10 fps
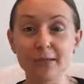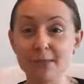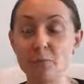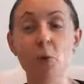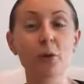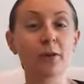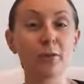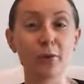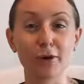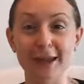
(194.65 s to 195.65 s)
It is more
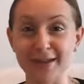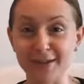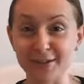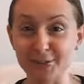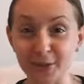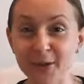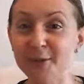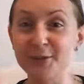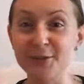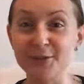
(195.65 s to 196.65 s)
than organic
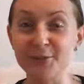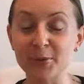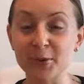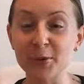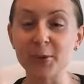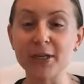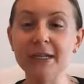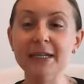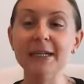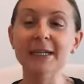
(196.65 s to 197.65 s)
soil, which is super cool.